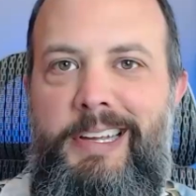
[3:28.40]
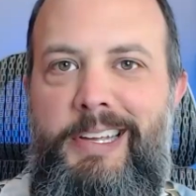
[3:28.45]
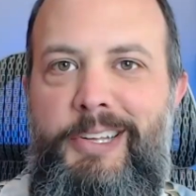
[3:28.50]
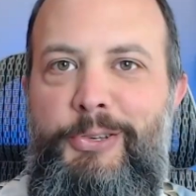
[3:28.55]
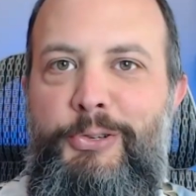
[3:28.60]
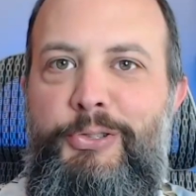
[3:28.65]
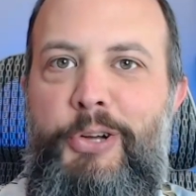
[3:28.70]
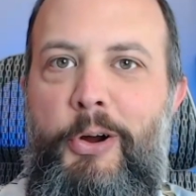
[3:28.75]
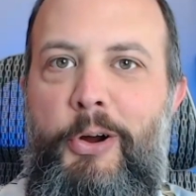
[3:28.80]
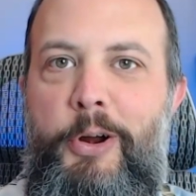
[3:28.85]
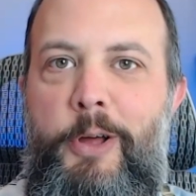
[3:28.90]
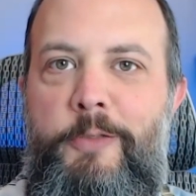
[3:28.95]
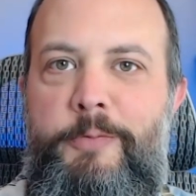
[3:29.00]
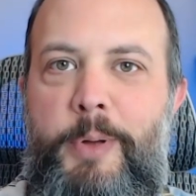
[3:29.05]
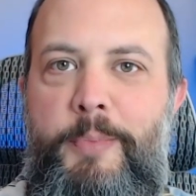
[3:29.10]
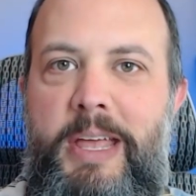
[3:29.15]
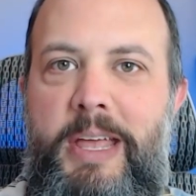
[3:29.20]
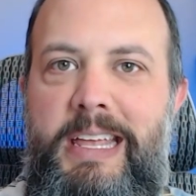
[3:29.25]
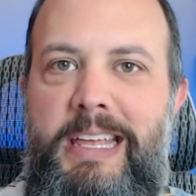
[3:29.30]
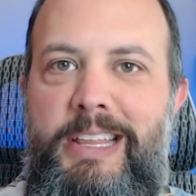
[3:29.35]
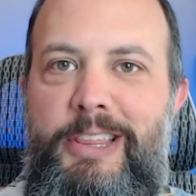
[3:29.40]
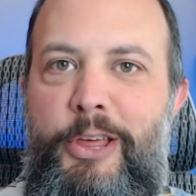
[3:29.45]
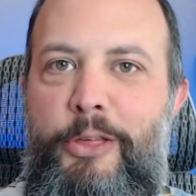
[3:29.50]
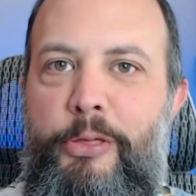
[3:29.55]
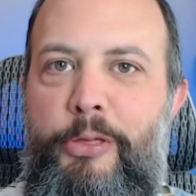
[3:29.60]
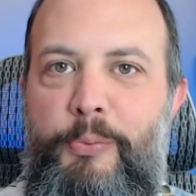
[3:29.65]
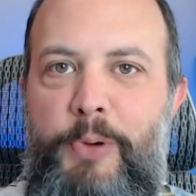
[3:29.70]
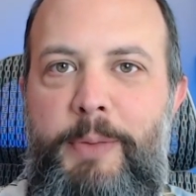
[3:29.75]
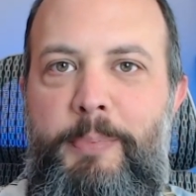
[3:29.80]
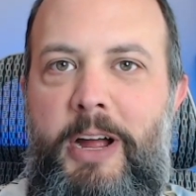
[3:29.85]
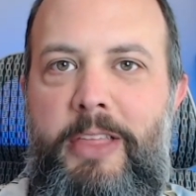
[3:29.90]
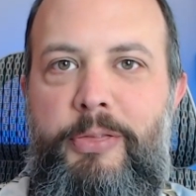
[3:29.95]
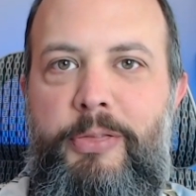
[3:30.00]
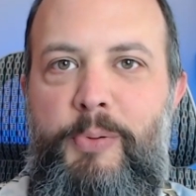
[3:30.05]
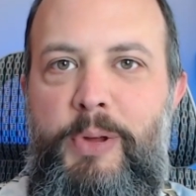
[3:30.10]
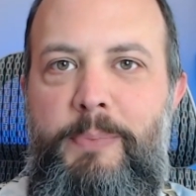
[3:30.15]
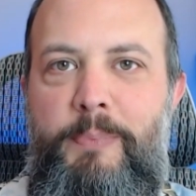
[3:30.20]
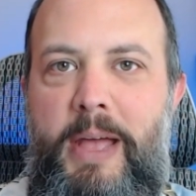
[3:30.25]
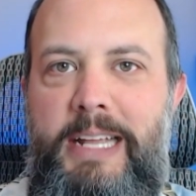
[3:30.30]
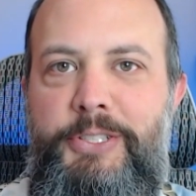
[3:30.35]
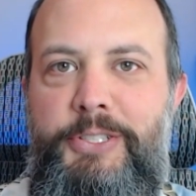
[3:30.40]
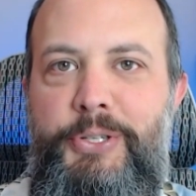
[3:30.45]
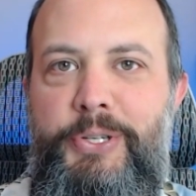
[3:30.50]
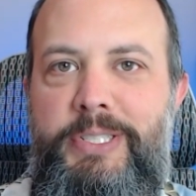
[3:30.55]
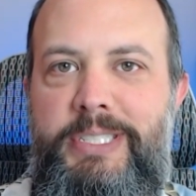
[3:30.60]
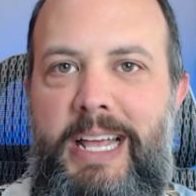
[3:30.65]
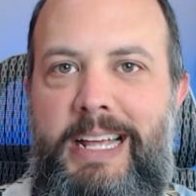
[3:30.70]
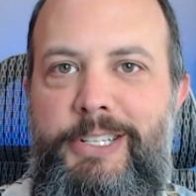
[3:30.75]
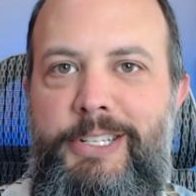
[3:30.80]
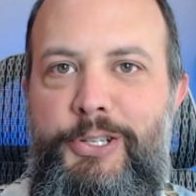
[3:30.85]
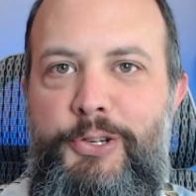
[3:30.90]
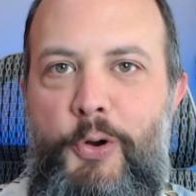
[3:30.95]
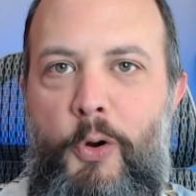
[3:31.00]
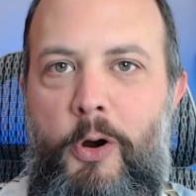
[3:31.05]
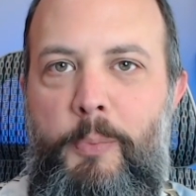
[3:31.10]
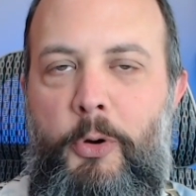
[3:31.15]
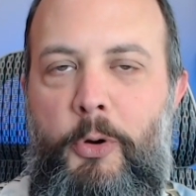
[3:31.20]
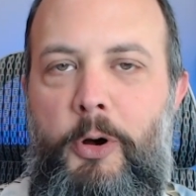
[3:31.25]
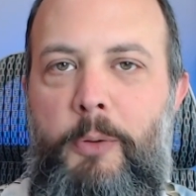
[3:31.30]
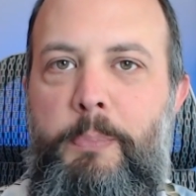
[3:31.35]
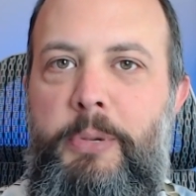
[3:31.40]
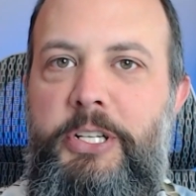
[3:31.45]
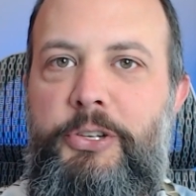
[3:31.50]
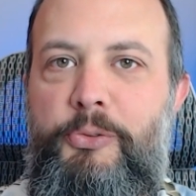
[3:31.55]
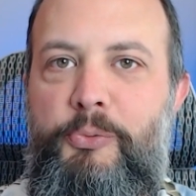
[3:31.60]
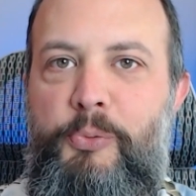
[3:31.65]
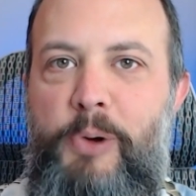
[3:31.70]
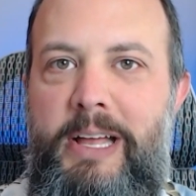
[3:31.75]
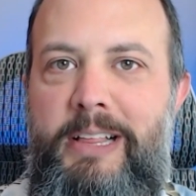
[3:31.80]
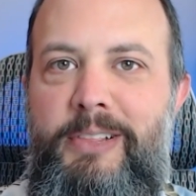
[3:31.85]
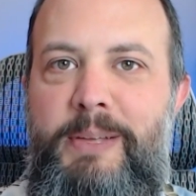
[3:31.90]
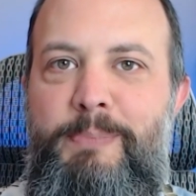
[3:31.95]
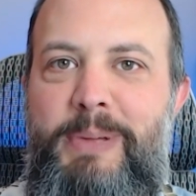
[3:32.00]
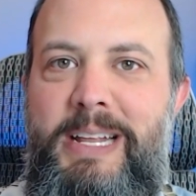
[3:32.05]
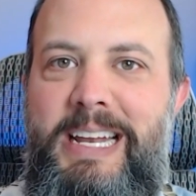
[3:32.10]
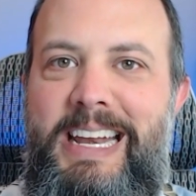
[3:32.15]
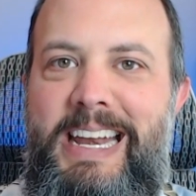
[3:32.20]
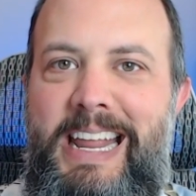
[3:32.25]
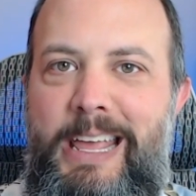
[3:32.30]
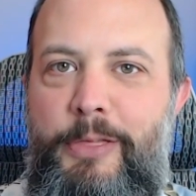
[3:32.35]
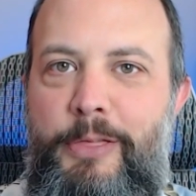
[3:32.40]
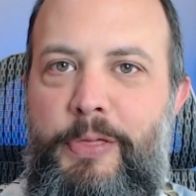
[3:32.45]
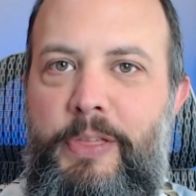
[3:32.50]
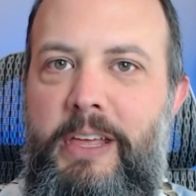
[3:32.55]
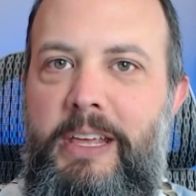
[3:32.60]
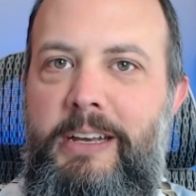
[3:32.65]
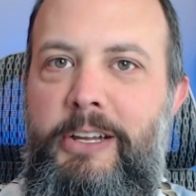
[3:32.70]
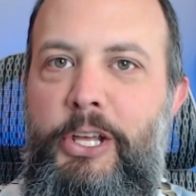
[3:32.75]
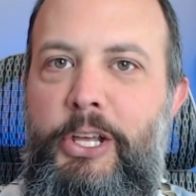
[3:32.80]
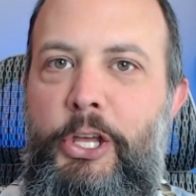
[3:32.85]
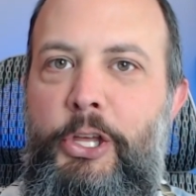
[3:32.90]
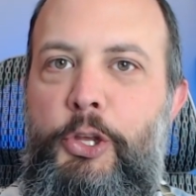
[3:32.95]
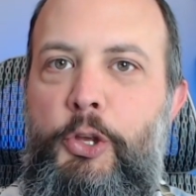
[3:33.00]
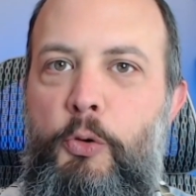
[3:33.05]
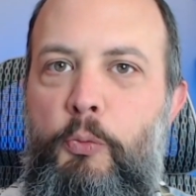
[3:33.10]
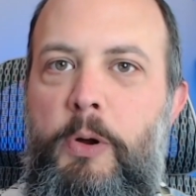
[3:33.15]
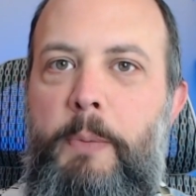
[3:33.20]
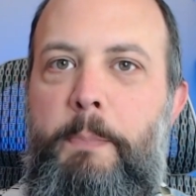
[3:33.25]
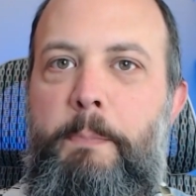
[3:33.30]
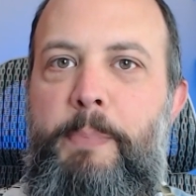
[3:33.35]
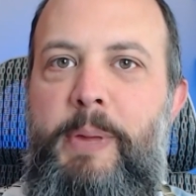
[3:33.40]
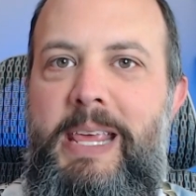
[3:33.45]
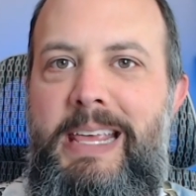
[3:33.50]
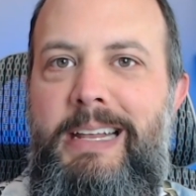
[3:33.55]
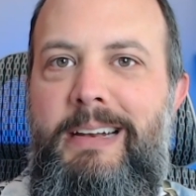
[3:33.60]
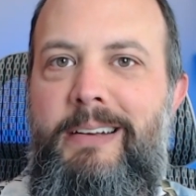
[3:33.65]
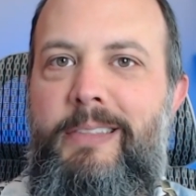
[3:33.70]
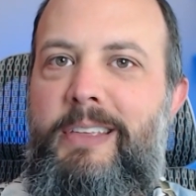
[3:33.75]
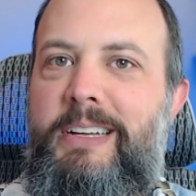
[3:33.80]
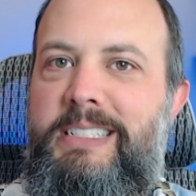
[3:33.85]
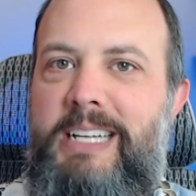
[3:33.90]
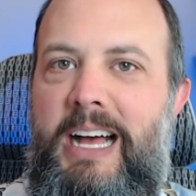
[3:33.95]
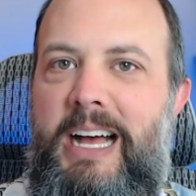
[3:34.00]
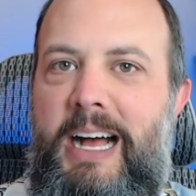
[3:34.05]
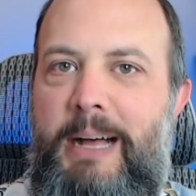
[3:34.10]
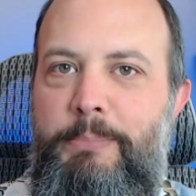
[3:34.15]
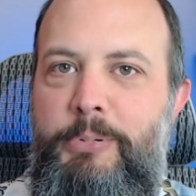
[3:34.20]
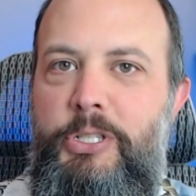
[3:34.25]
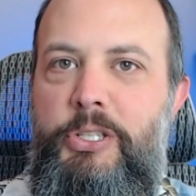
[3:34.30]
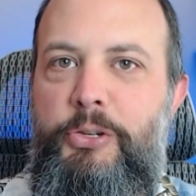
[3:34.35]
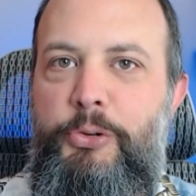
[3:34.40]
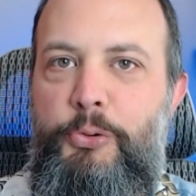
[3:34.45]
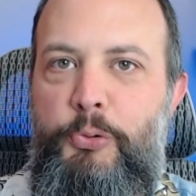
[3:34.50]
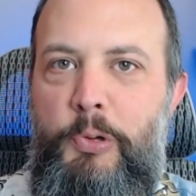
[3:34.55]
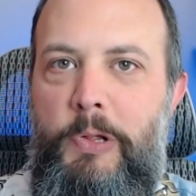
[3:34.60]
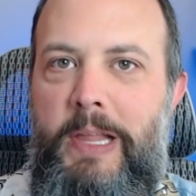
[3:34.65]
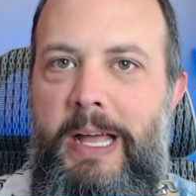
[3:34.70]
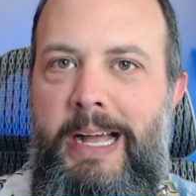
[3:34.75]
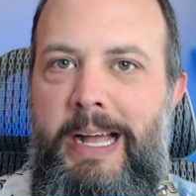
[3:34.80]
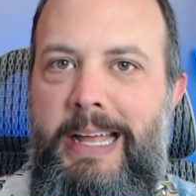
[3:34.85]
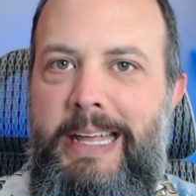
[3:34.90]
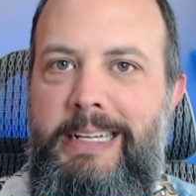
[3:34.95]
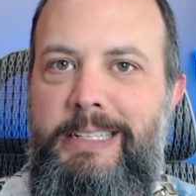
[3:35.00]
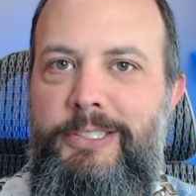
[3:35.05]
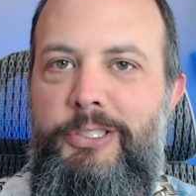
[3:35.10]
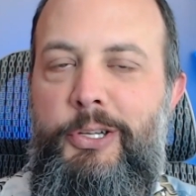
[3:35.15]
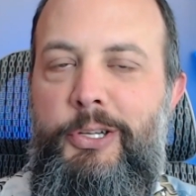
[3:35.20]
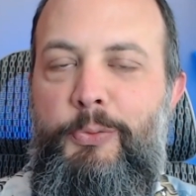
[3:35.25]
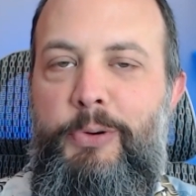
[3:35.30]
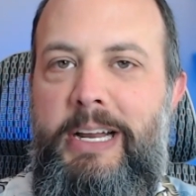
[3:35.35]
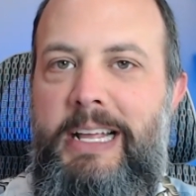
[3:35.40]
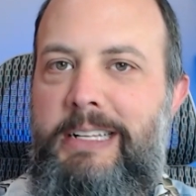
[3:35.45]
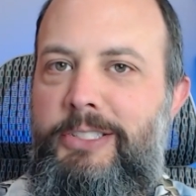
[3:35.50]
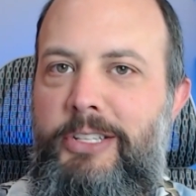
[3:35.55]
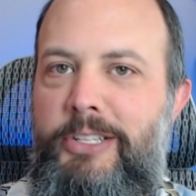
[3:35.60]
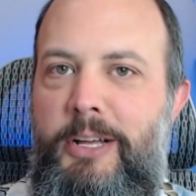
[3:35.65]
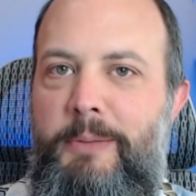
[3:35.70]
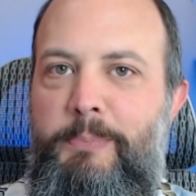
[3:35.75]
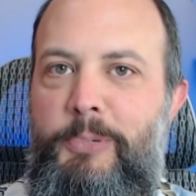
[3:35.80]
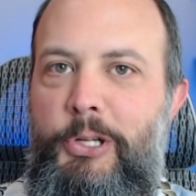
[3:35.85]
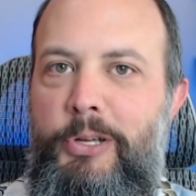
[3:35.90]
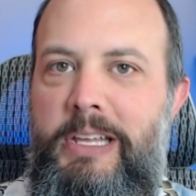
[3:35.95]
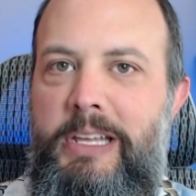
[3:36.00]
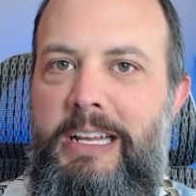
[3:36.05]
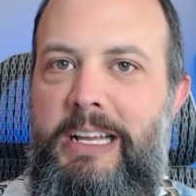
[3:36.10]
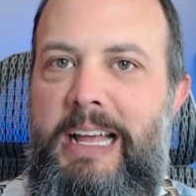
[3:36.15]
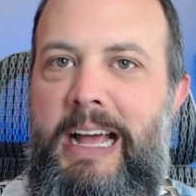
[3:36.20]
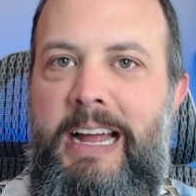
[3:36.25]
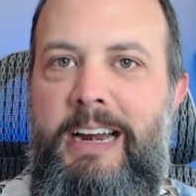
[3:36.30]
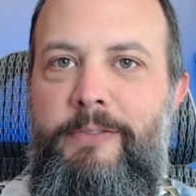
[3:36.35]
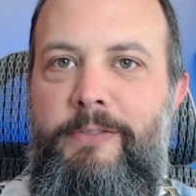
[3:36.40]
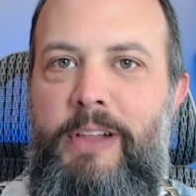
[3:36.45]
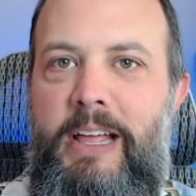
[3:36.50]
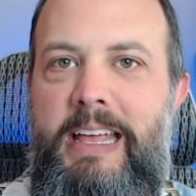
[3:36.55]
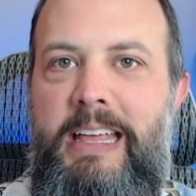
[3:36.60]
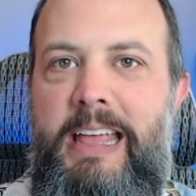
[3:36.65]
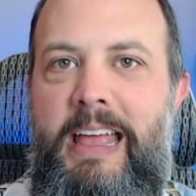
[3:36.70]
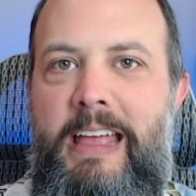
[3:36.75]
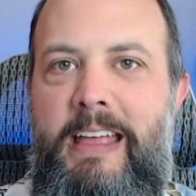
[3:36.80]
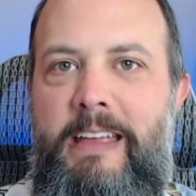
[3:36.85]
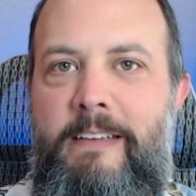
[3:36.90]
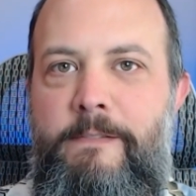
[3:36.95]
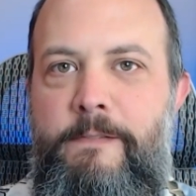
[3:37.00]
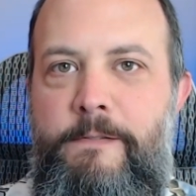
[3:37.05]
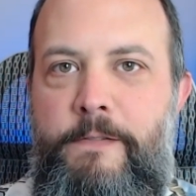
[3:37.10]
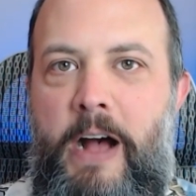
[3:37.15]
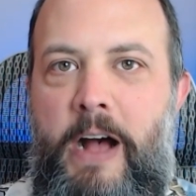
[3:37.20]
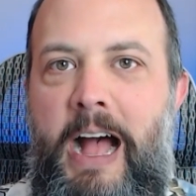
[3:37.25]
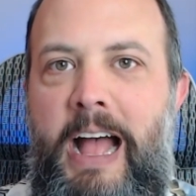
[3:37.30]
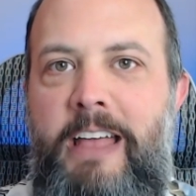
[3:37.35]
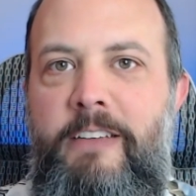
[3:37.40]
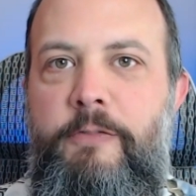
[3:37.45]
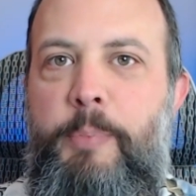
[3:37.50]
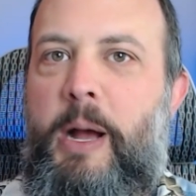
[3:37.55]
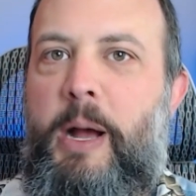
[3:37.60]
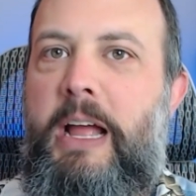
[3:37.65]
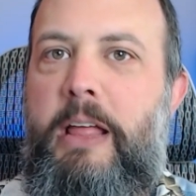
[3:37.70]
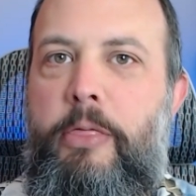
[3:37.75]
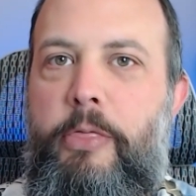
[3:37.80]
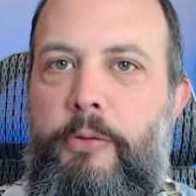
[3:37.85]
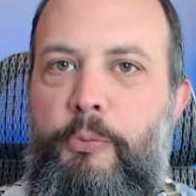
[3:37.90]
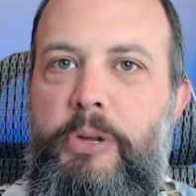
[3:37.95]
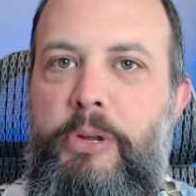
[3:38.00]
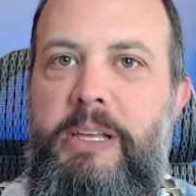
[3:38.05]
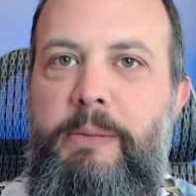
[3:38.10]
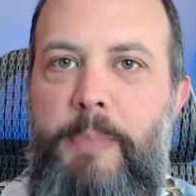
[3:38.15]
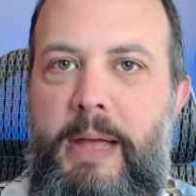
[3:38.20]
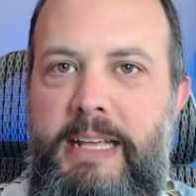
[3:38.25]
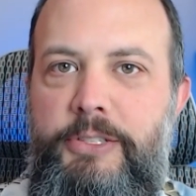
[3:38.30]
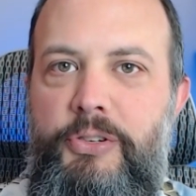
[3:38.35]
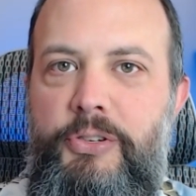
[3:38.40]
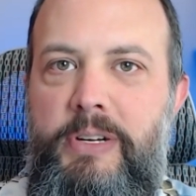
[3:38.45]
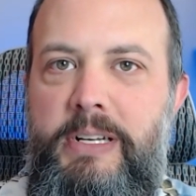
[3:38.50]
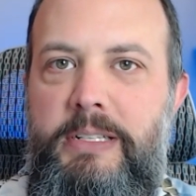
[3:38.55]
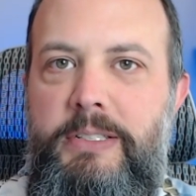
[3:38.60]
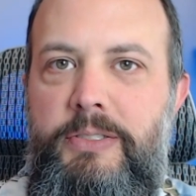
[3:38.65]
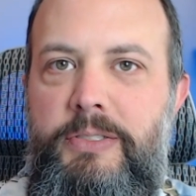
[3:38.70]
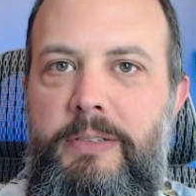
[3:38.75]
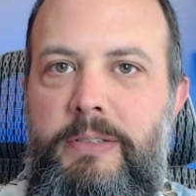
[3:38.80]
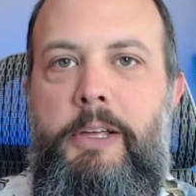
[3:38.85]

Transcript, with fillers: You start off by making the 3x3 matrix as normal, but directly beneath it, you repeat the top two lines, so it ends up looking kind of like a 5x3 matrix.